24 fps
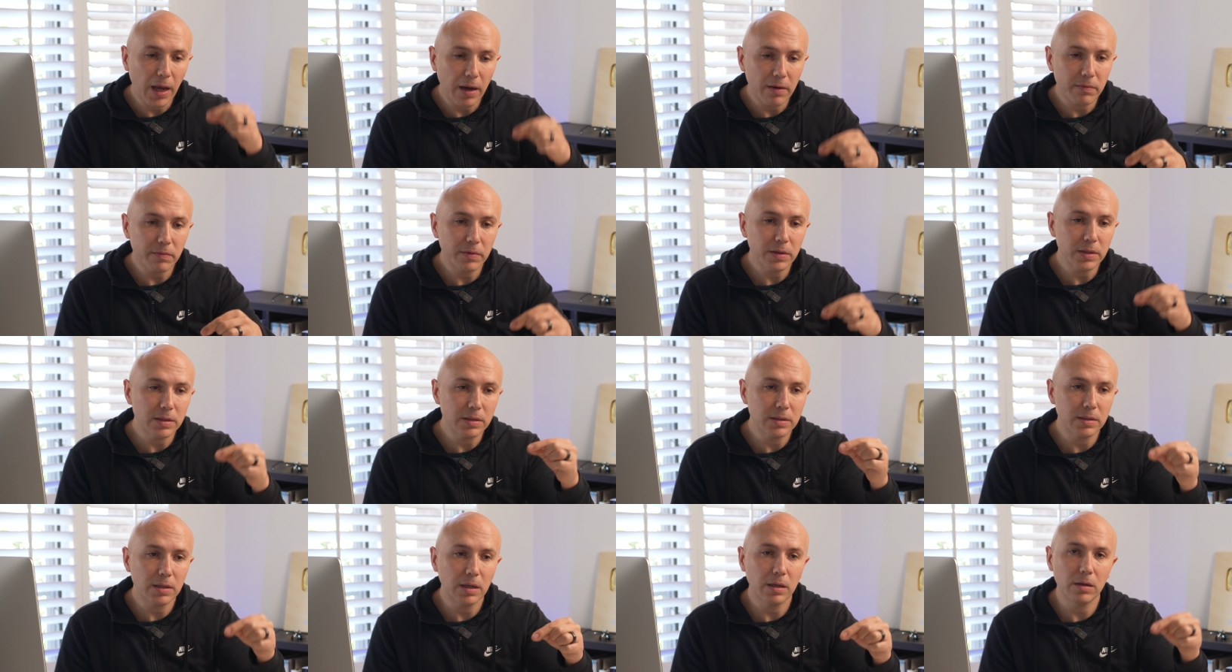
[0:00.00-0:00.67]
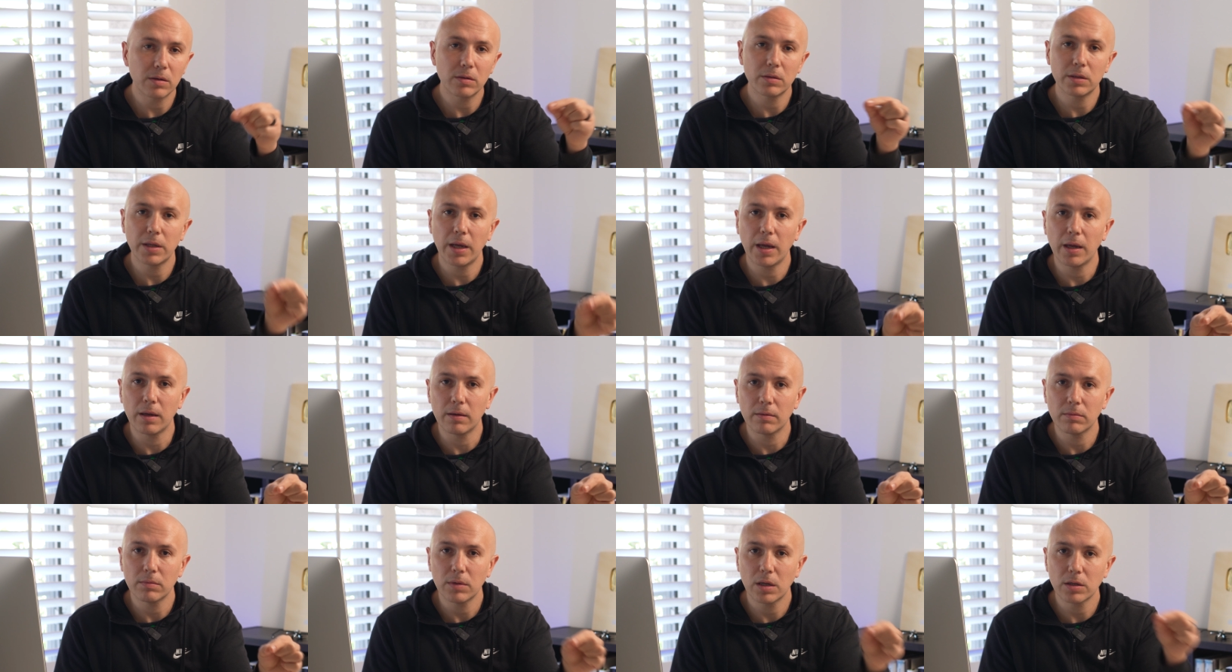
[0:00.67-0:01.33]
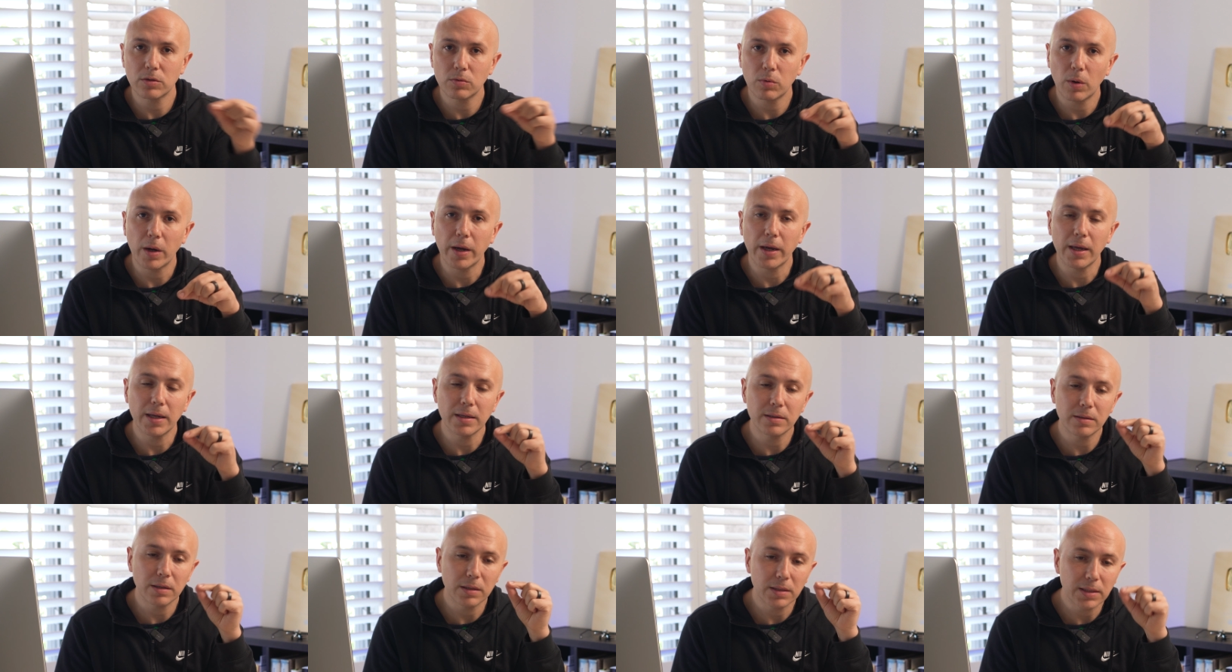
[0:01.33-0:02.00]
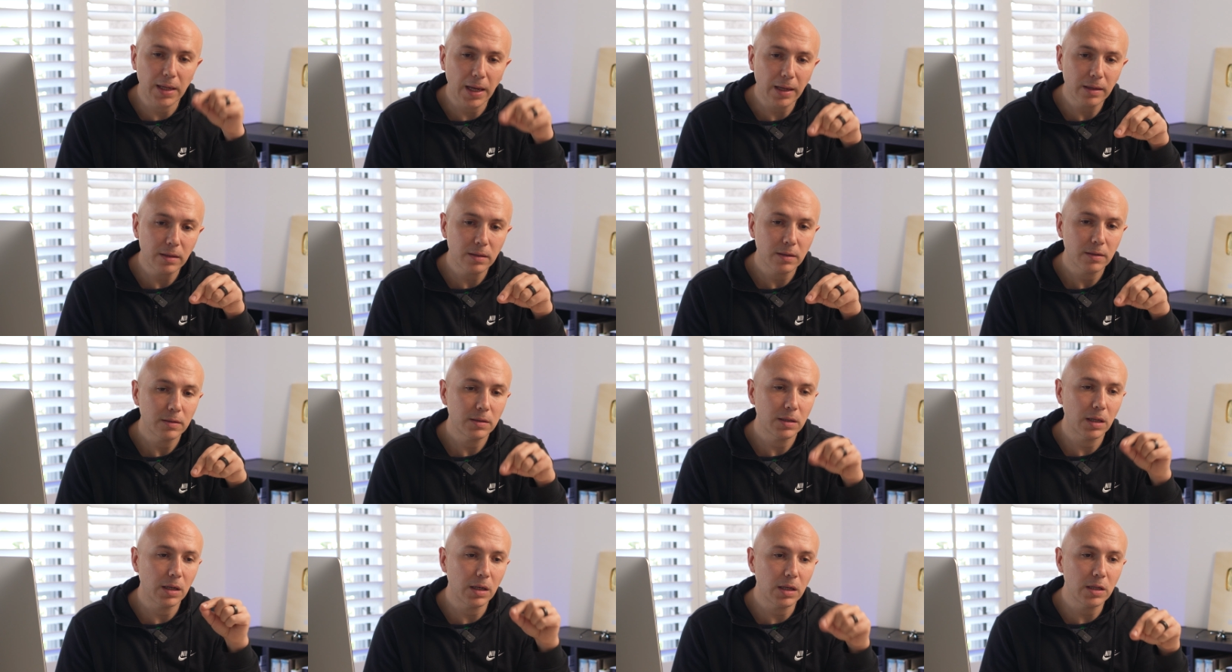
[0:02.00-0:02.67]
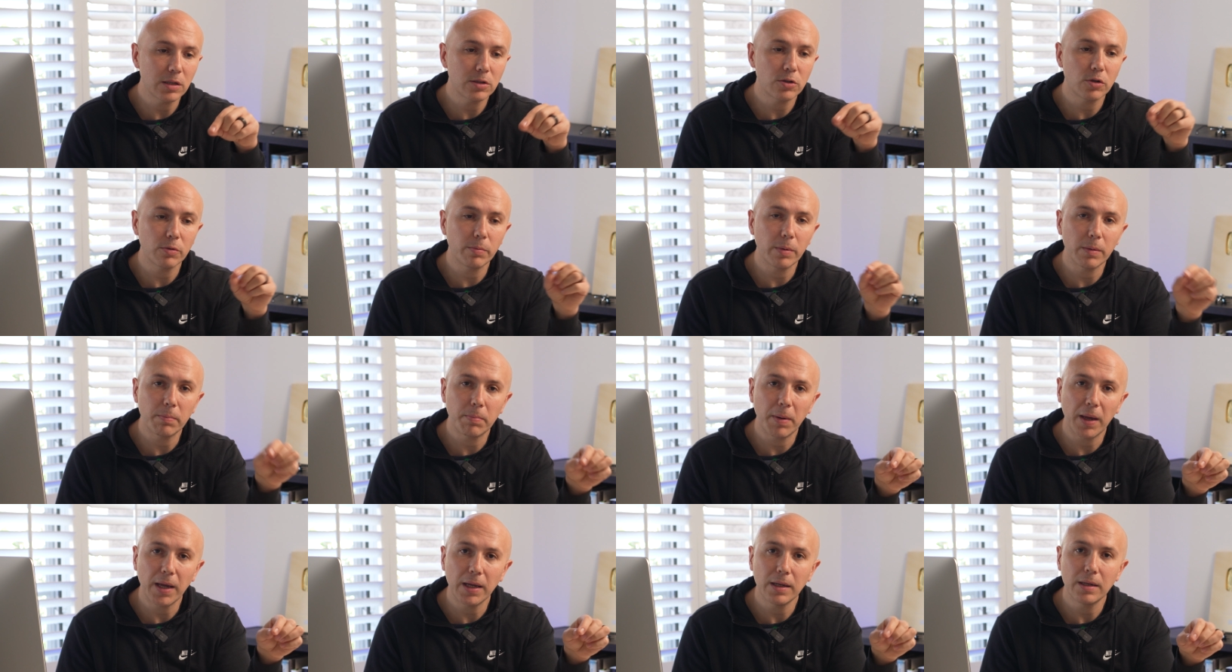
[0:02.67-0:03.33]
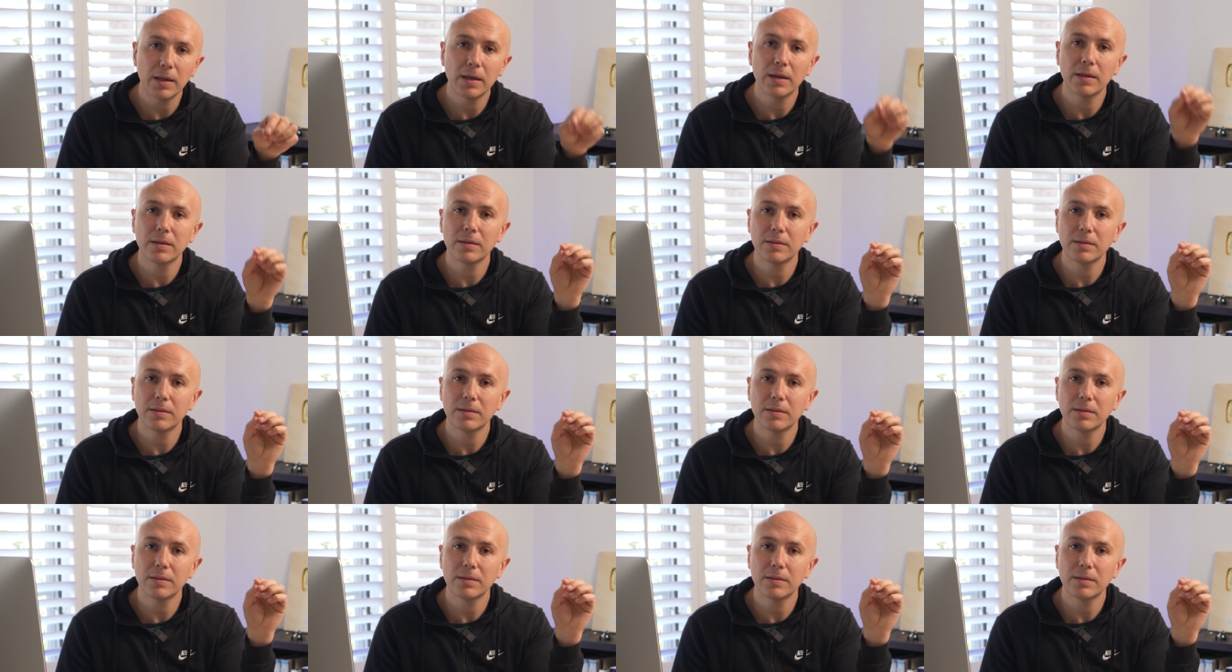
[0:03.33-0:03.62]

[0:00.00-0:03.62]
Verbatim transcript: every single day. That's why it's a debt that needs to be paid